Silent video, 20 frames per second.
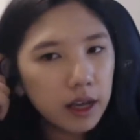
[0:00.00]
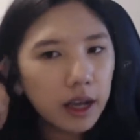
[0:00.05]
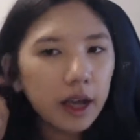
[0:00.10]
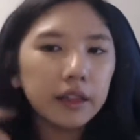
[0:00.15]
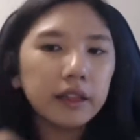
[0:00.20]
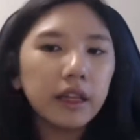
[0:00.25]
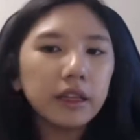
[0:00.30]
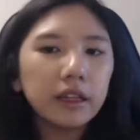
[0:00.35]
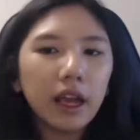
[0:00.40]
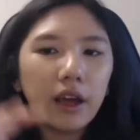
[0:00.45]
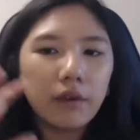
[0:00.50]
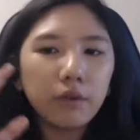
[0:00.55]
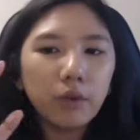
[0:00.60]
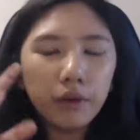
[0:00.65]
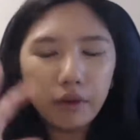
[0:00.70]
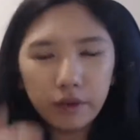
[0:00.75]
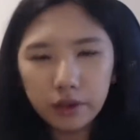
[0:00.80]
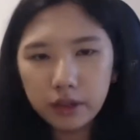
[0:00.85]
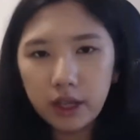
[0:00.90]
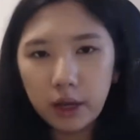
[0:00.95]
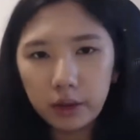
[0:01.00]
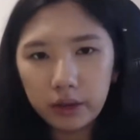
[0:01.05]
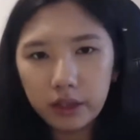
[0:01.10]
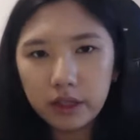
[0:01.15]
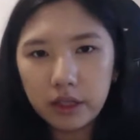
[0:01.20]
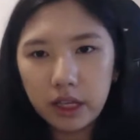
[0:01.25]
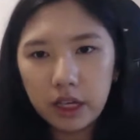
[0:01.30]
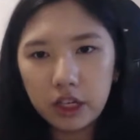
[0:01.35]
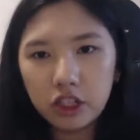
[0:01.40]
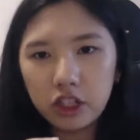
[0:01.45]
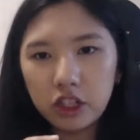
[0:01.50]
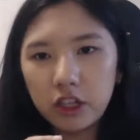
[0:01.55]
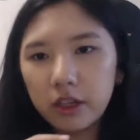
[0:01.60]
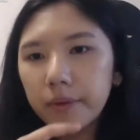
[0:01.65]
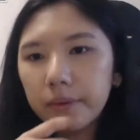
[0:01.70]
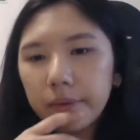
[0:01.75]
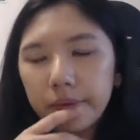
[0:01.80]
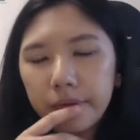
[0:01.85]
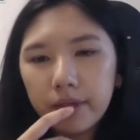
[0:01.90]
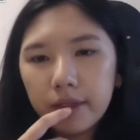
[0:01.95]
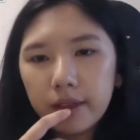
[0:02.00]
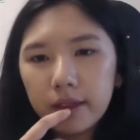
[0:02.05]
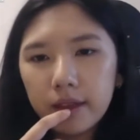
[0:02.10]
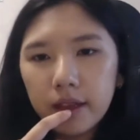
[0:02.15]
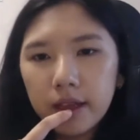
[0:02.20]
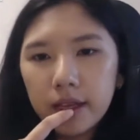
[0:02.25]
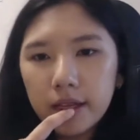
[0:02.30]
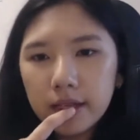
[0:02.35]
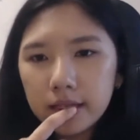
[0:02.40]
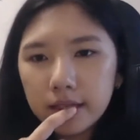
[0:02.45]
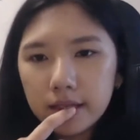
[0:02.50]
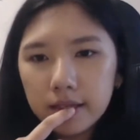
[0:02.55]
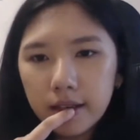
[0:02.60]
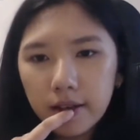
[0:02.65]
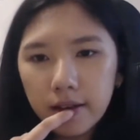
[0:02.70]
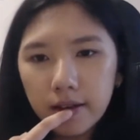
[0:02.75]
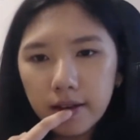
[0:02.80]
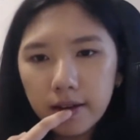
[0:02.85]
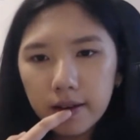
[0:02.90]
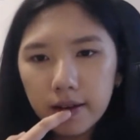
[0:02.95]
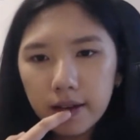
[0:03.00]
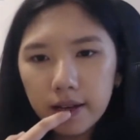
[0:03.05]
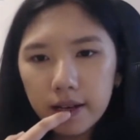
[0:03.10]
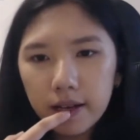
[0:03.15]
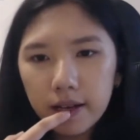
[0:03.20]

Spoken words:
and then they have one for Southeast Asia. So